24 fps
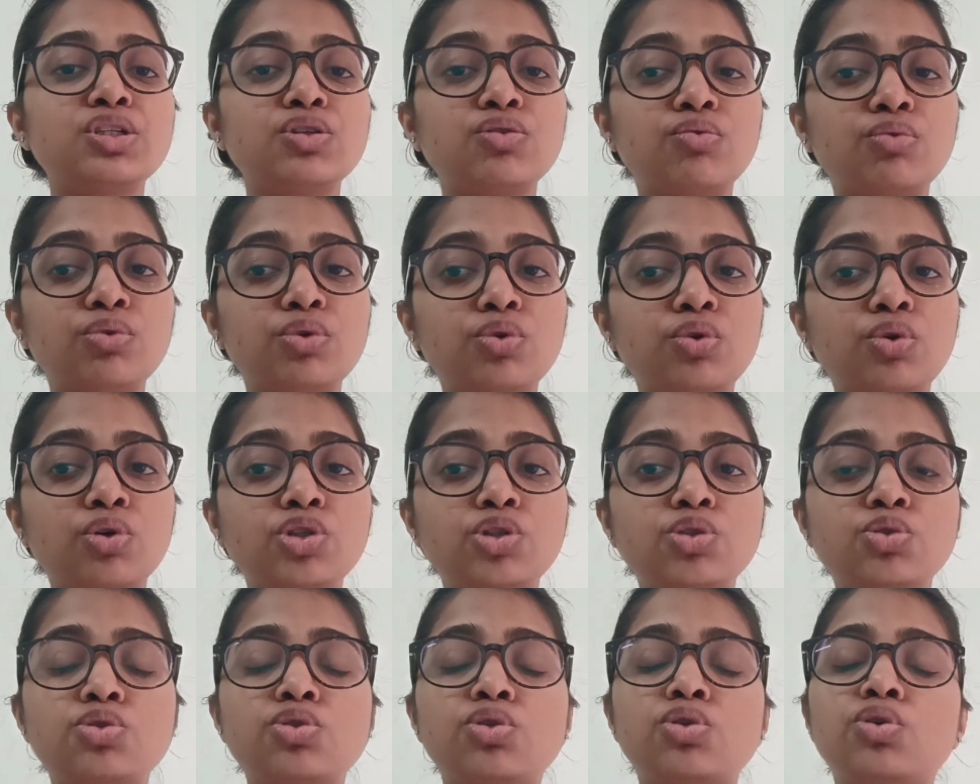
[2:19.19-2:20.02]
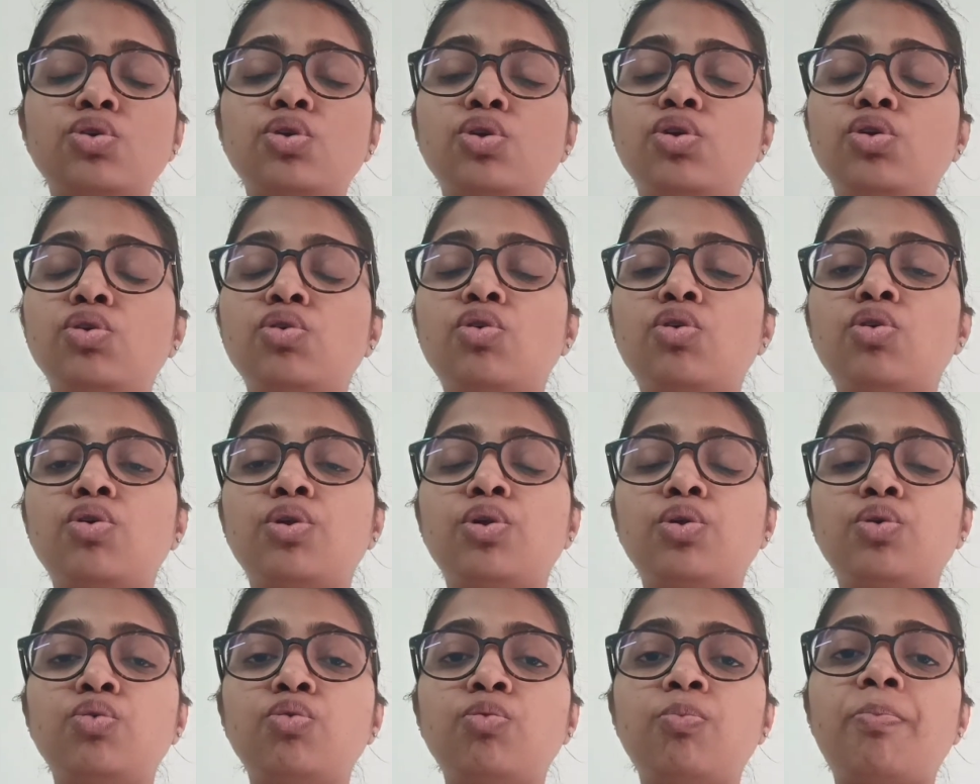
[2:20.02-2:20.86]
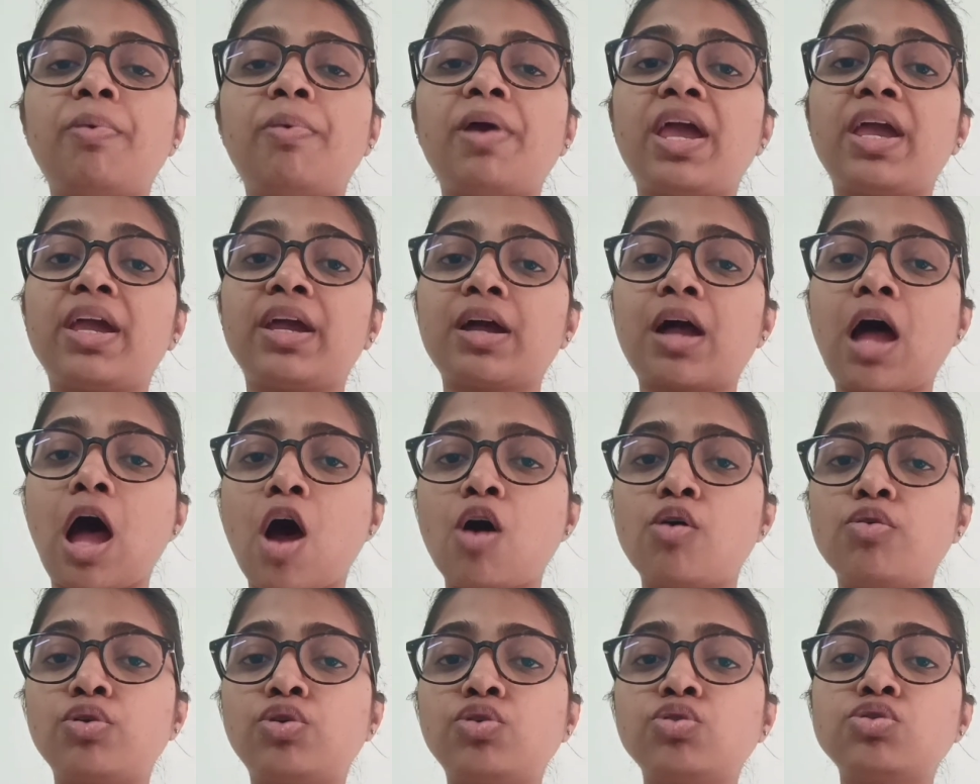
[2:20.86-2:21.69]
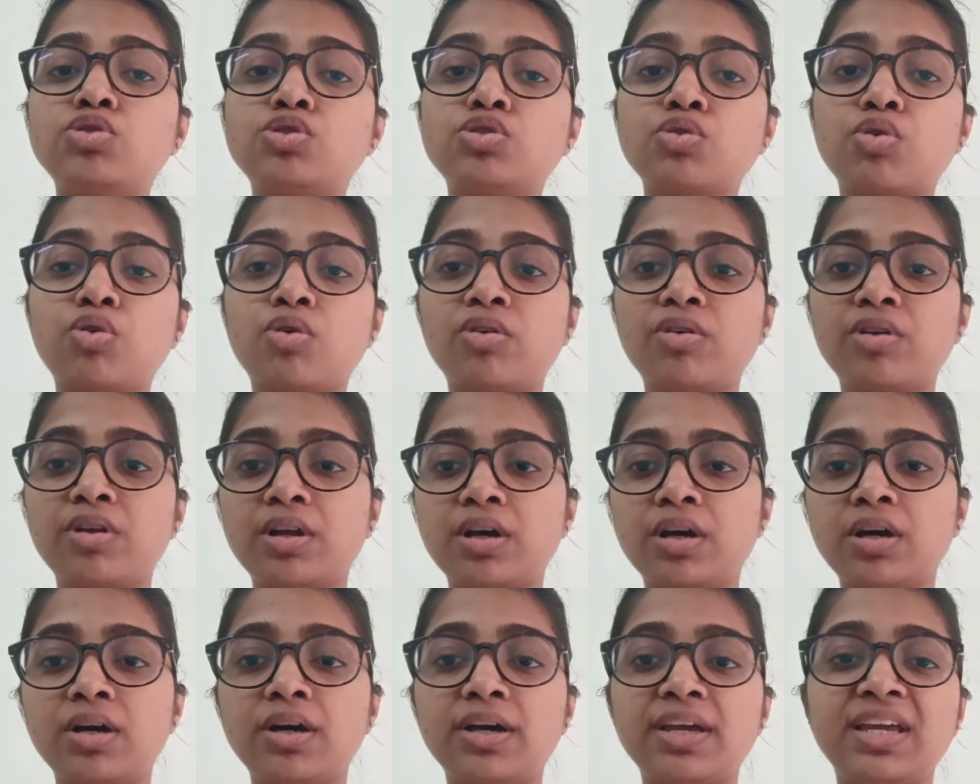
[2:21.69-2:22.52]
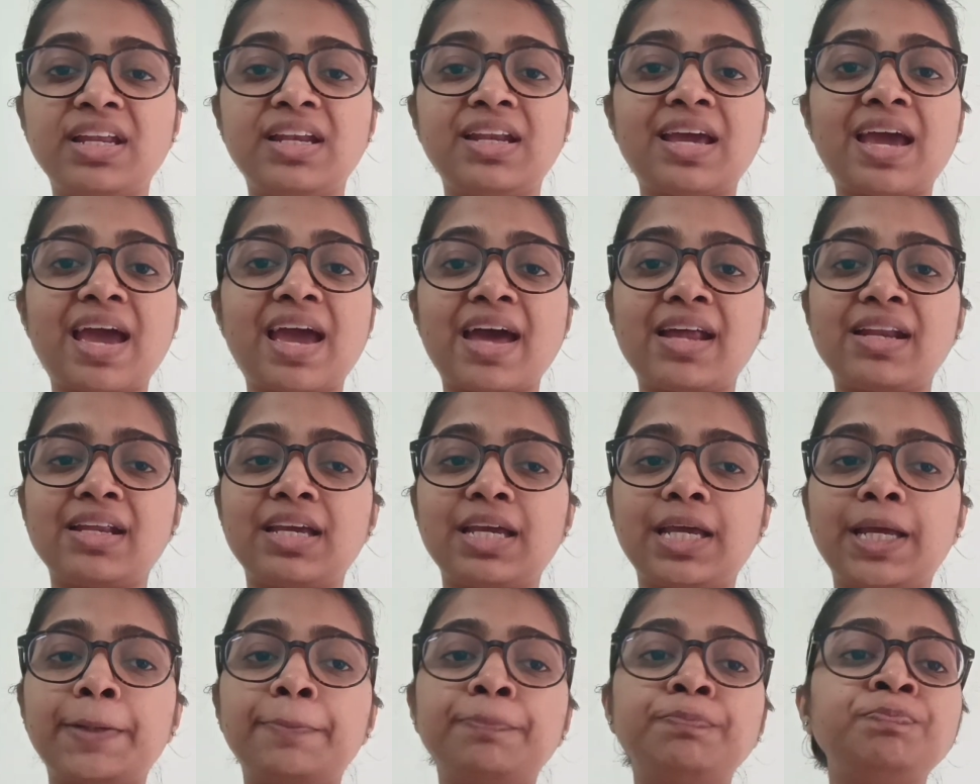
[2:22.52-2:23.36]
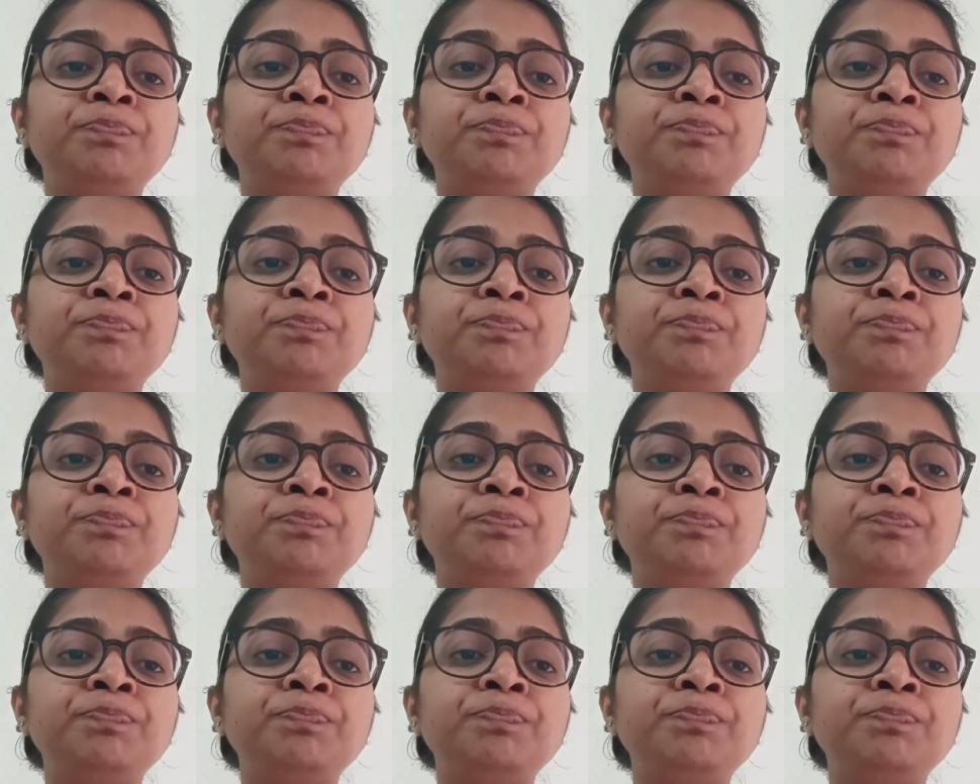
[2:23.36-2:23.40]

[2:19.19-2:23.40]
You should know looping, how to store in array,